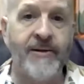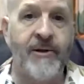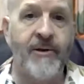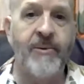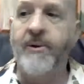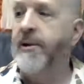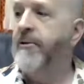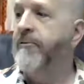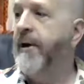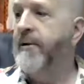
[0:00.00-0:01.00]
So
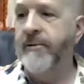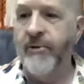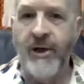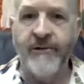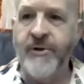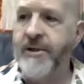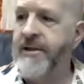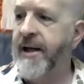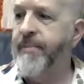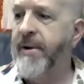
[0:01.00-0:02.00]
if I look off to the
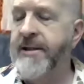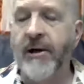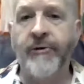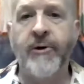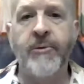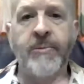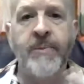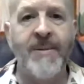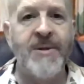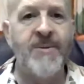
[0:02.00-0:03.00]
side of my cell phone,
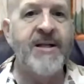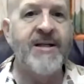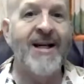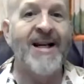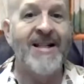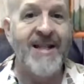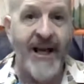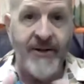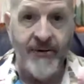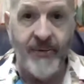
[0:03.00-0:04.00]
maybe it's because I got a
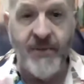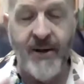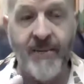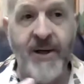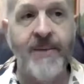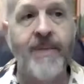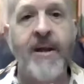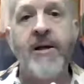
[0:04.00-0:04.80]
text from somebody,